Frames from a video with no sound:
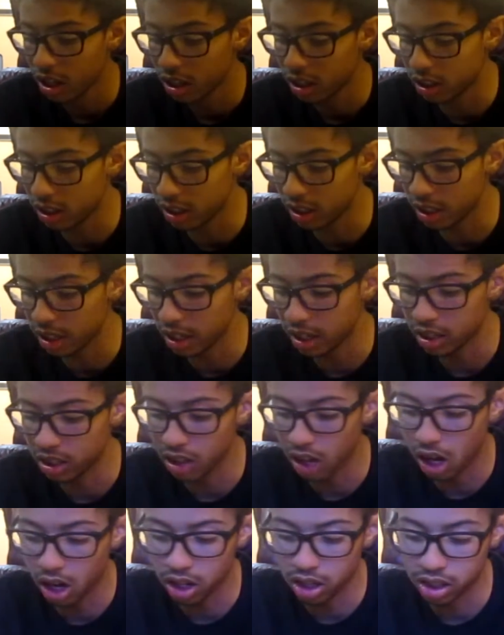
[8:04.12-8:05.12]
This is
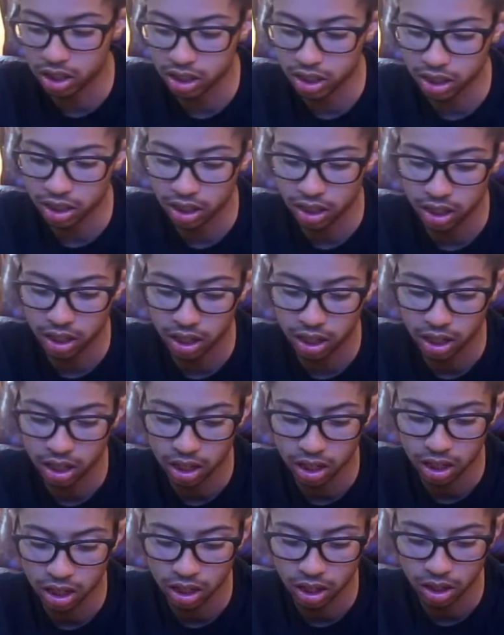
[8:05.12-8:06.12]
honestly,
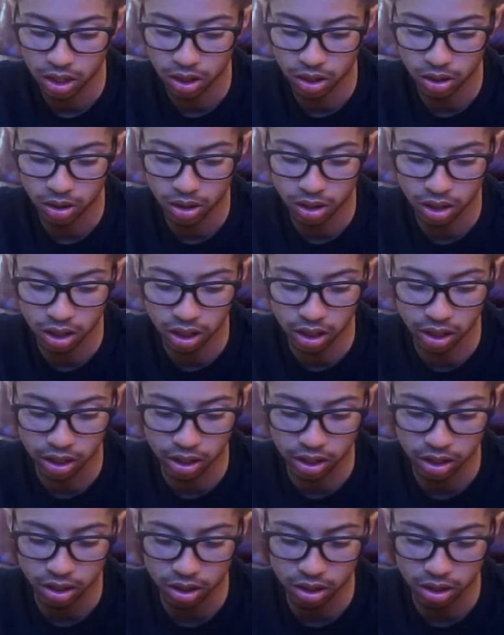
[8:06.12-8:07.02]
like,